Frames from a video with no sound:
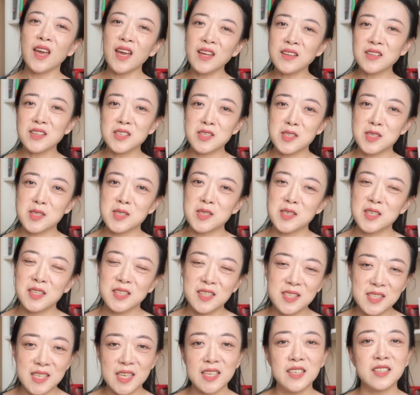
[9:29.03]
And it's
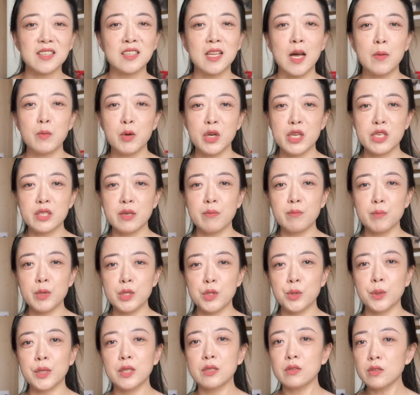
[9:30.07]
the second collaboration
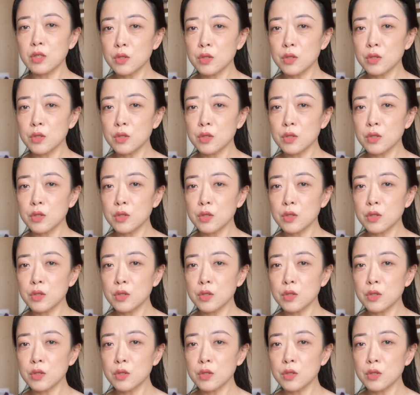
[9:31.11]
between